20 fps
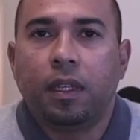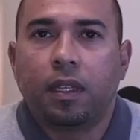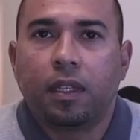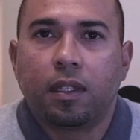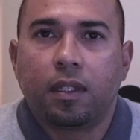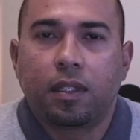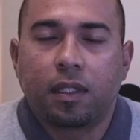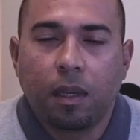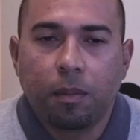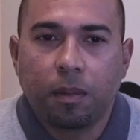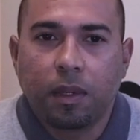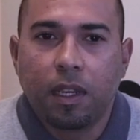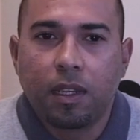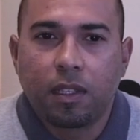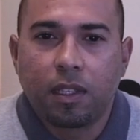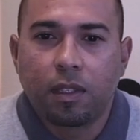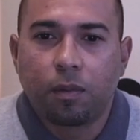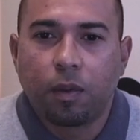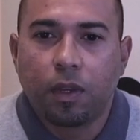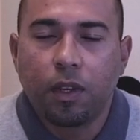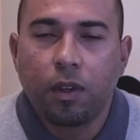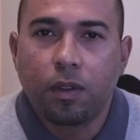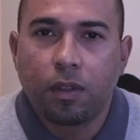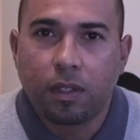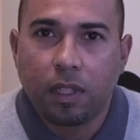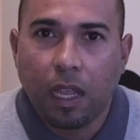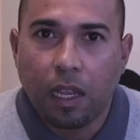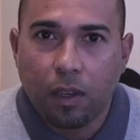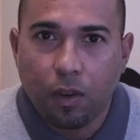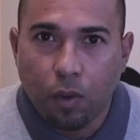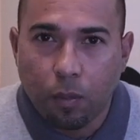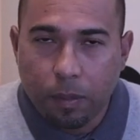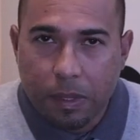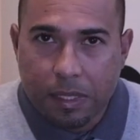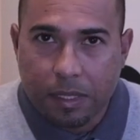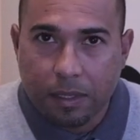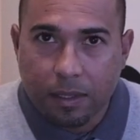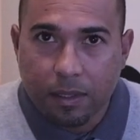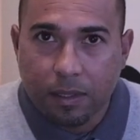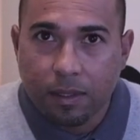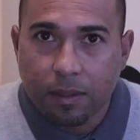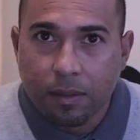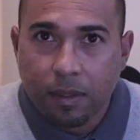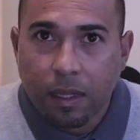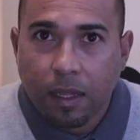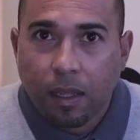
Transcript: In some cases, when you sell your business,